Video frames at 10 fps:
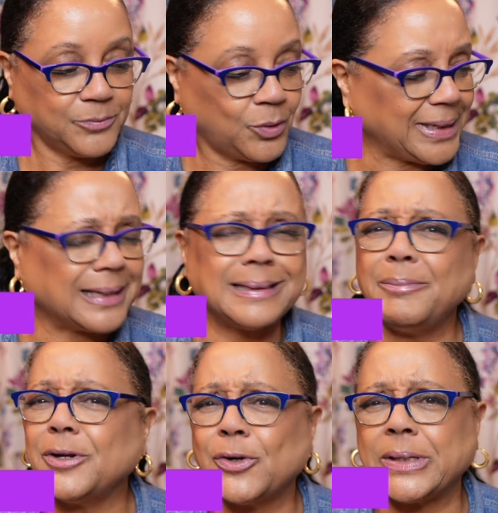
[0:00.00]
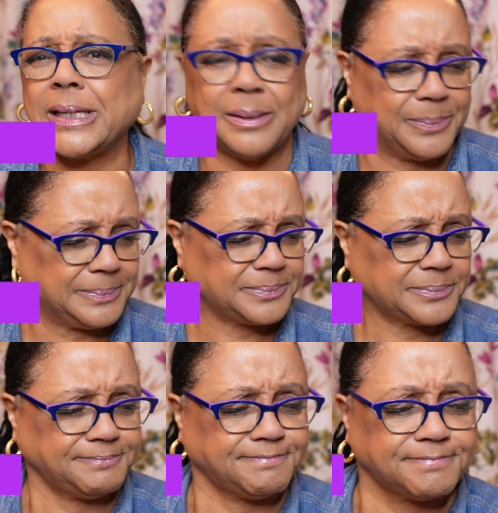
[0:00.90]
Or like a lemon cookie,
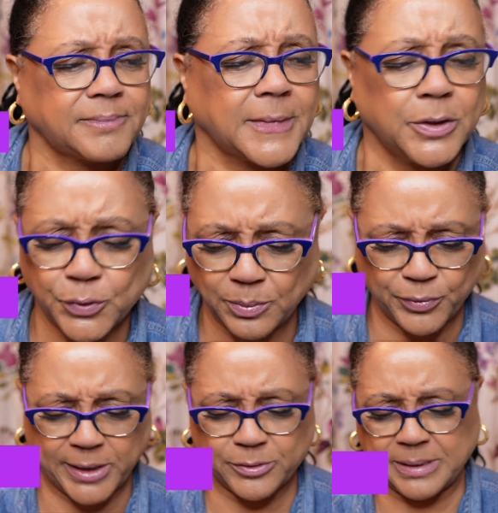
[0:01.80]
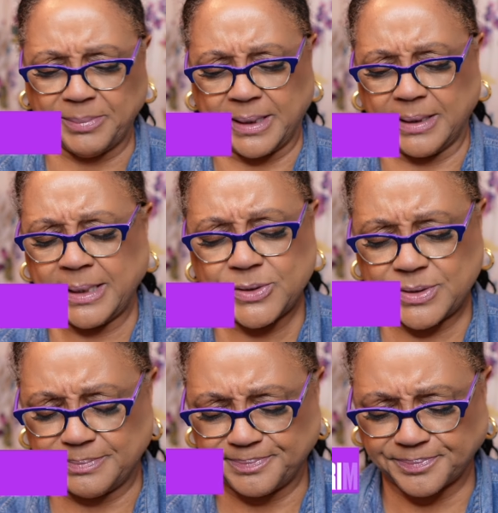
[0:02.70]
shortbread or something. It's,